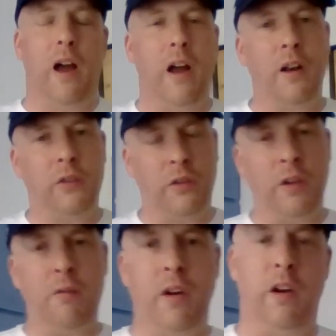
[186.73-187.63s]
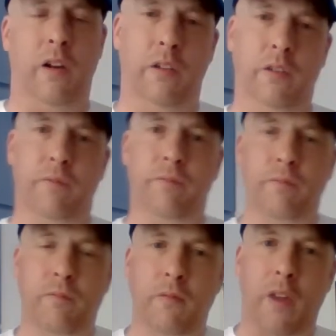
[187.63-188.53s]
And I suddenly realised,
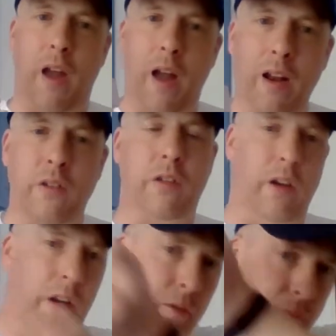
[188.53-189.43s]
actually,